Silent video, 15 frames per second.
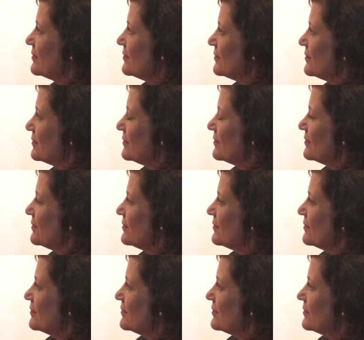
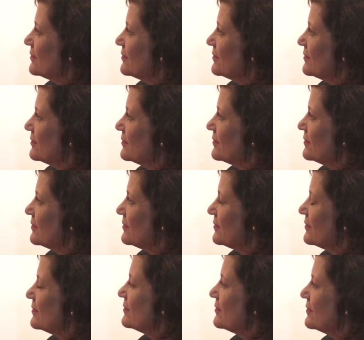
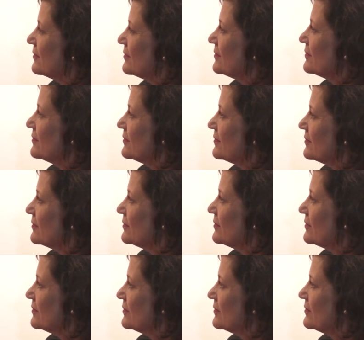
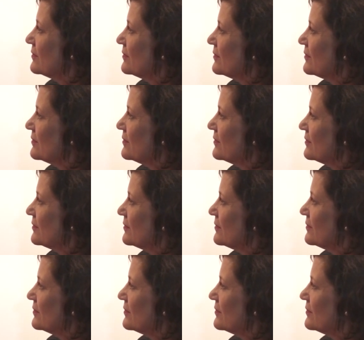[no speech]